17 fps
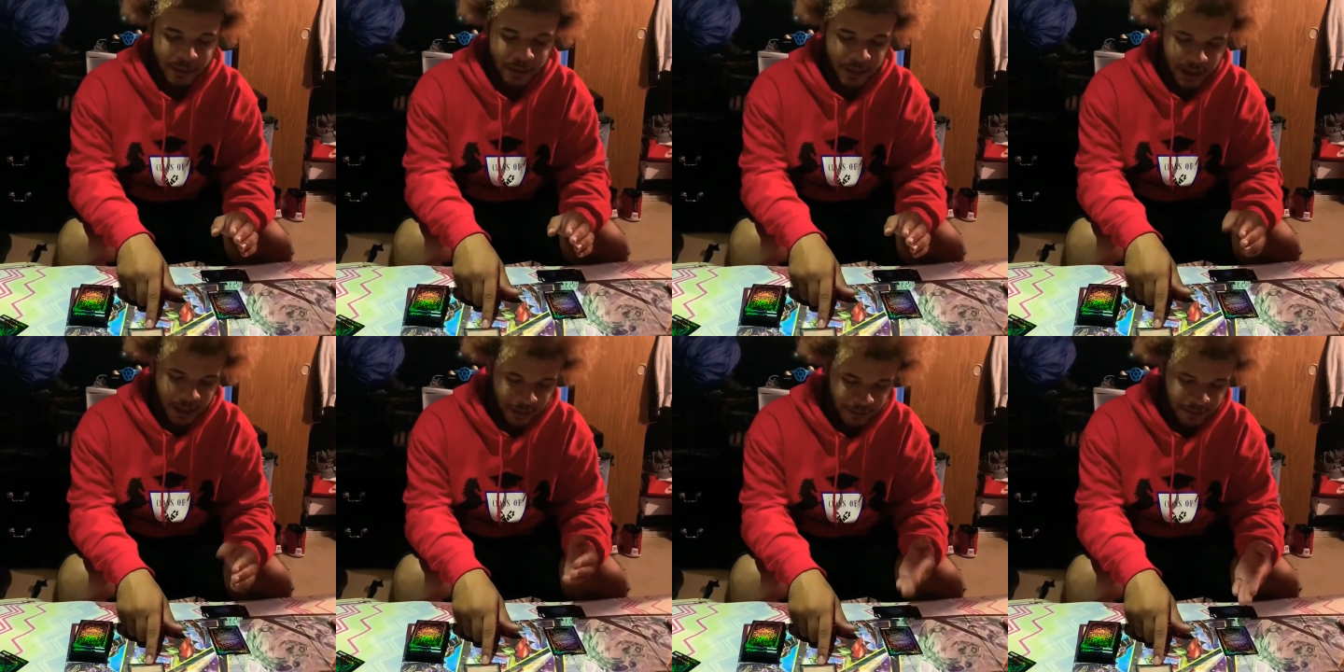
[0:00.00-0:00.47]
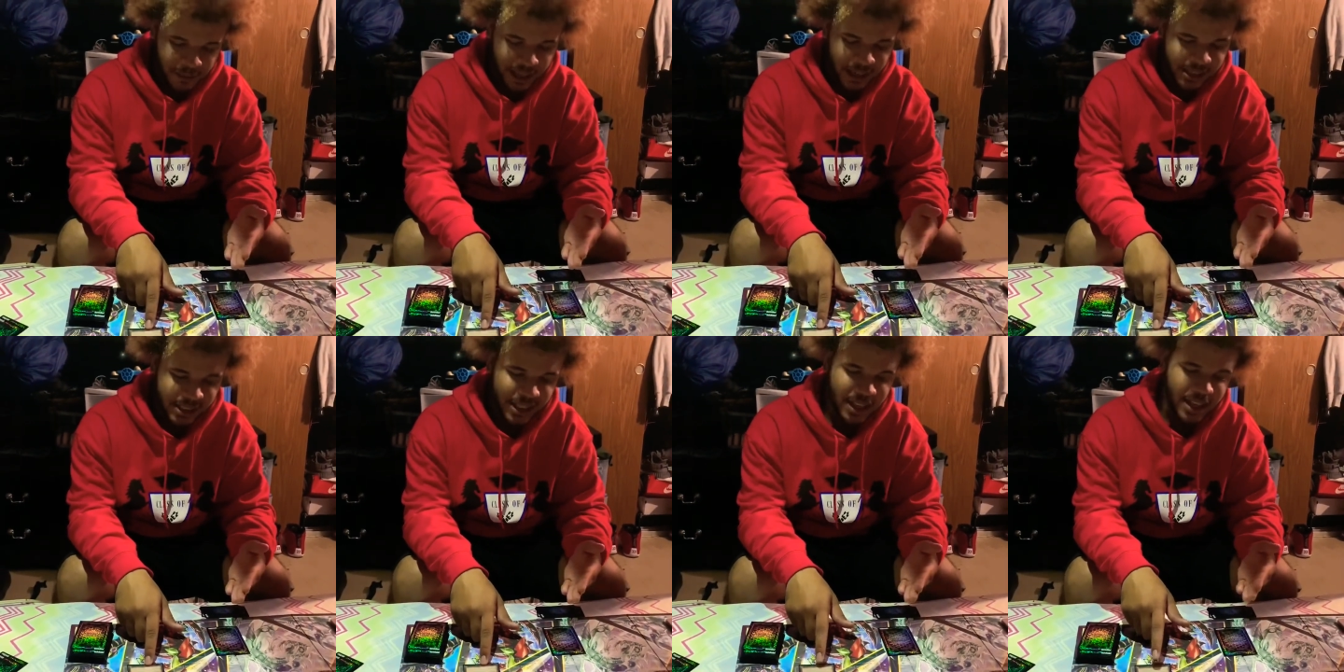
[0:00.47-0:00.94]
effects
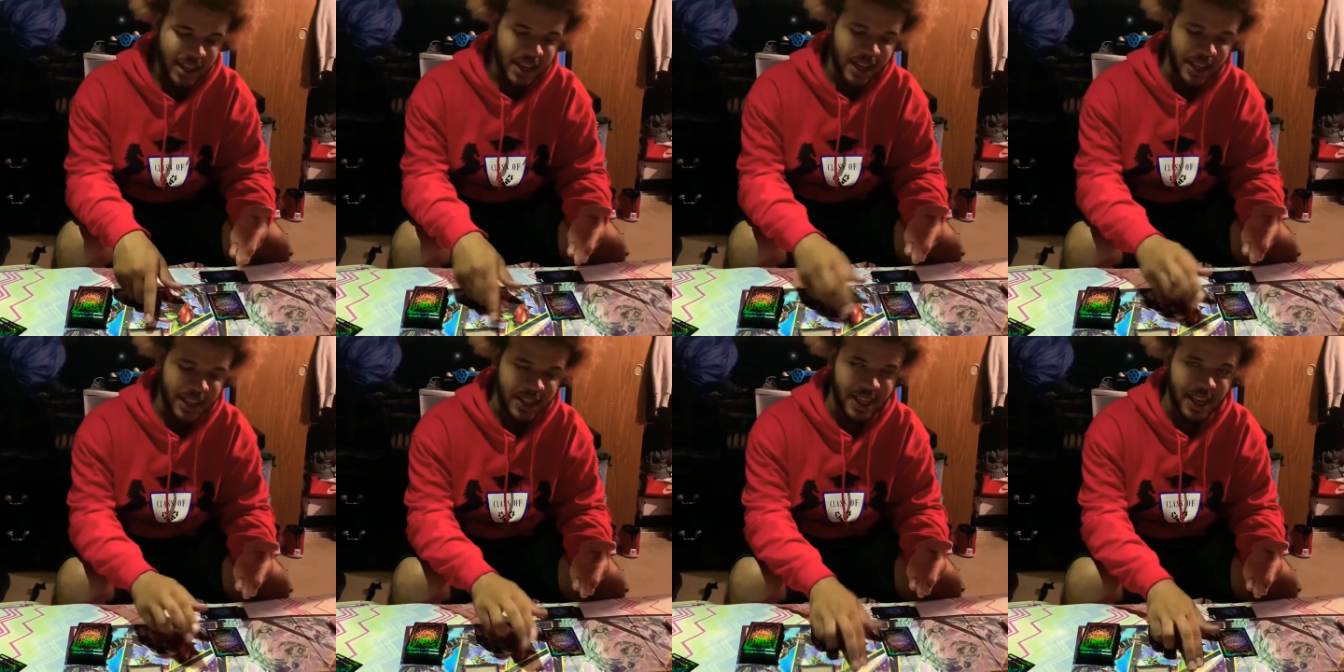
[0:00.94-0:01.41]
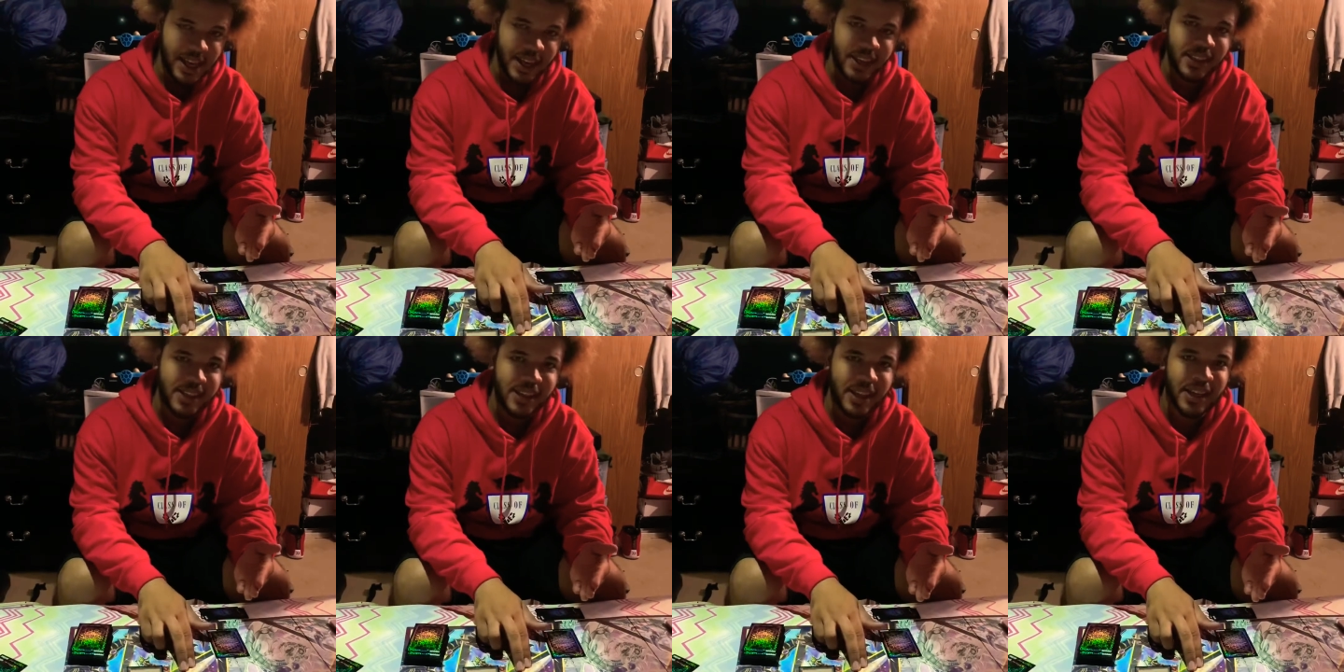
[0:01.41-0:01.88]
and they
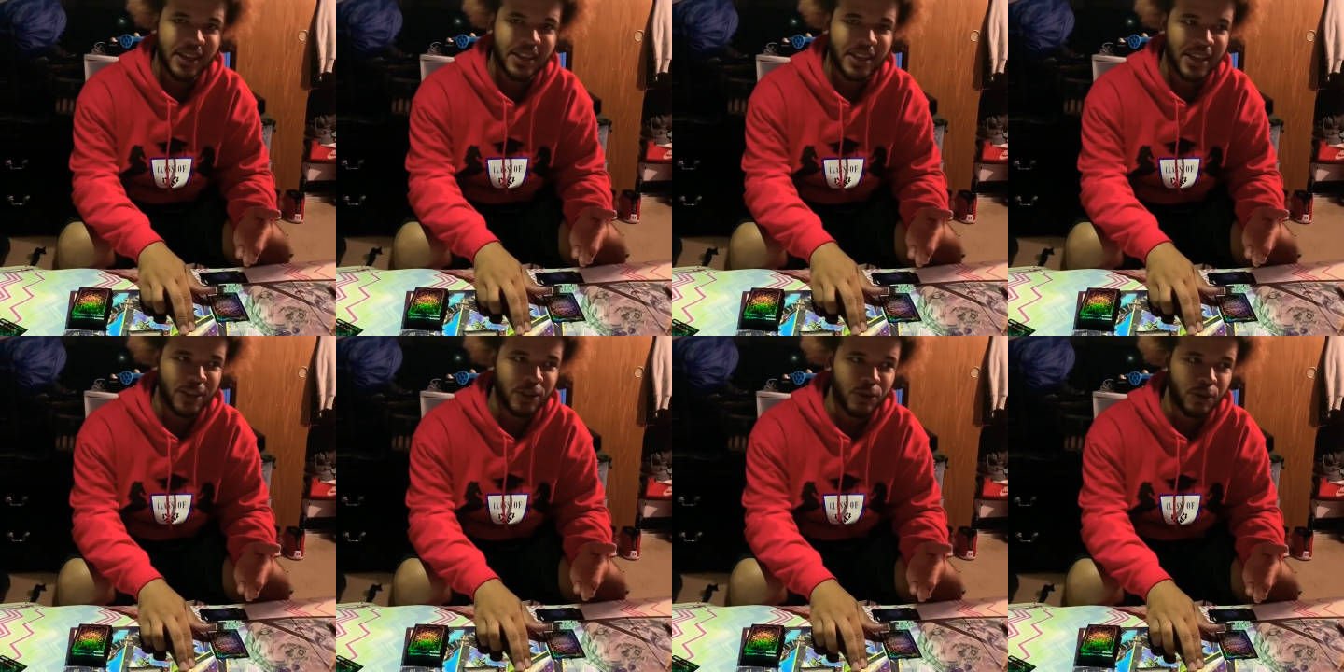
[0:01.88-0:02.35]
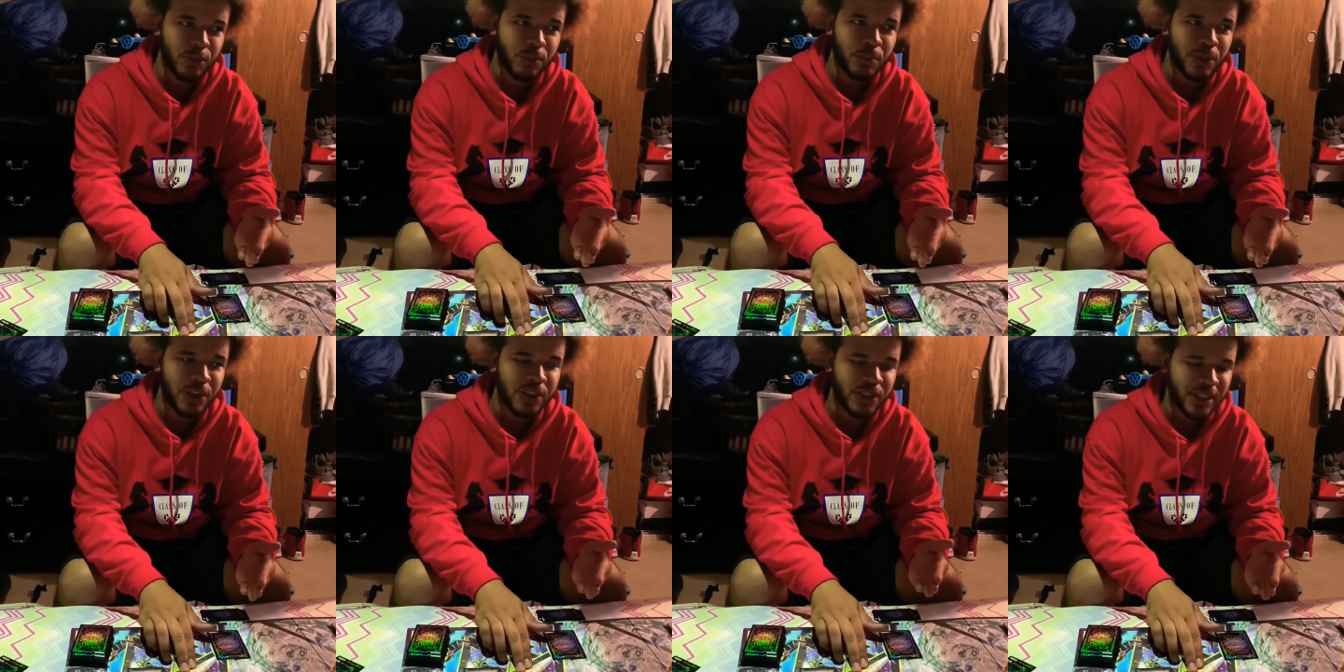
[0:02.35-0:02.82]
say they do
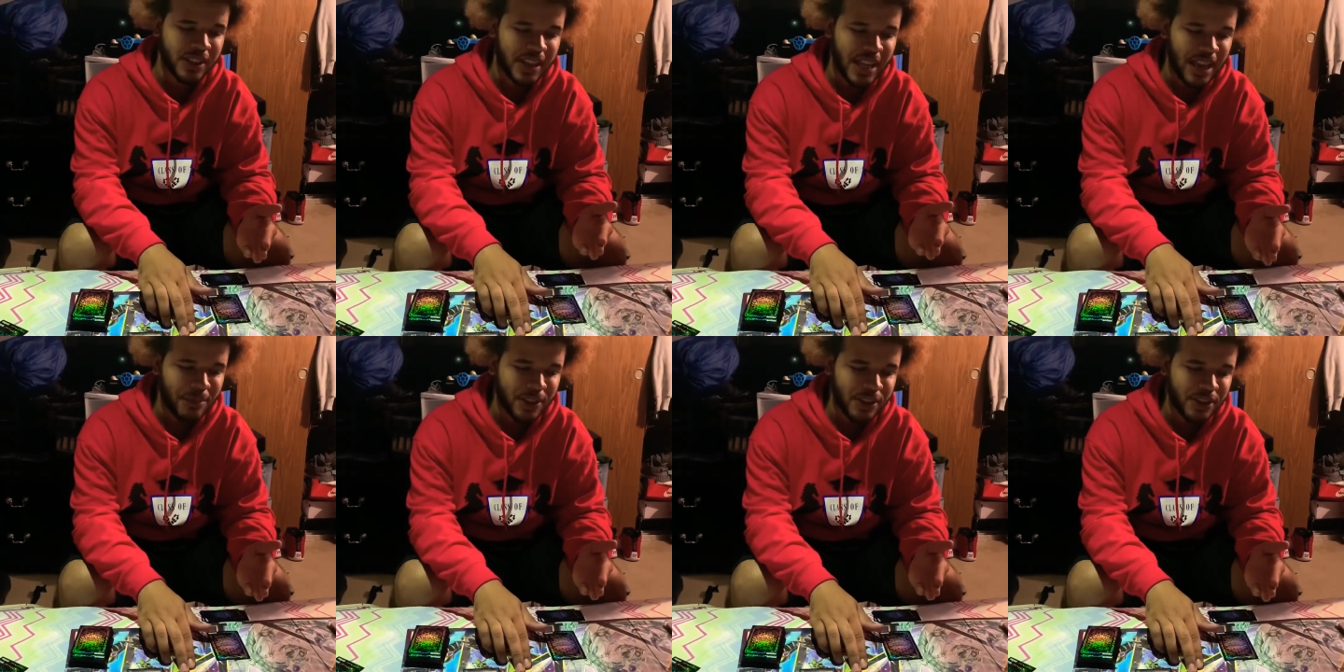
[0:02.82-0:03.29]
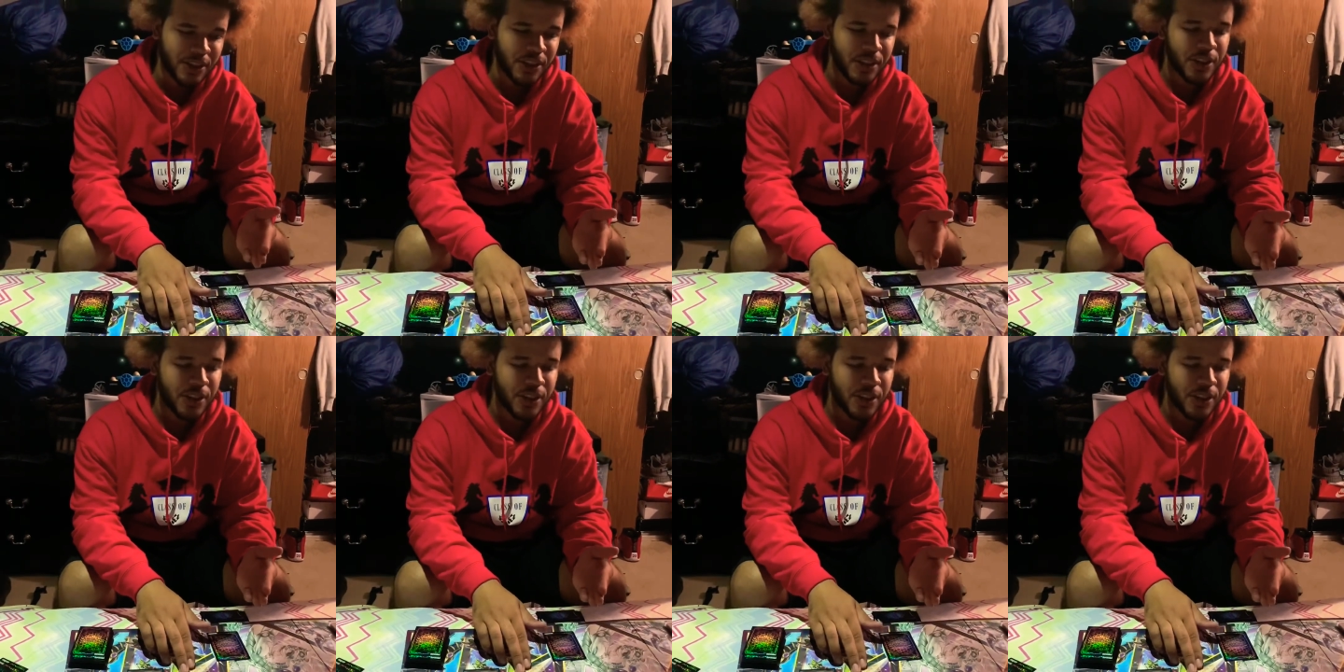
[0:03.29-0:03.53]
piercing damage